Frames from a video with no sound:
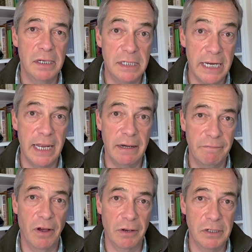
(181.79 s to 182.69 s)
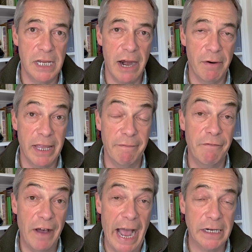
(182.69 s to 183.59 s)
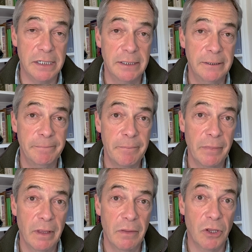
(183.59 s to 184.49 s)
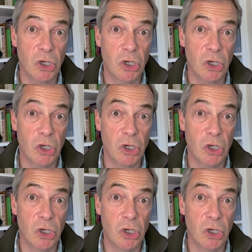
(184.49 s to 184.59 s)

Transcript: did it voluntarily. In fact, the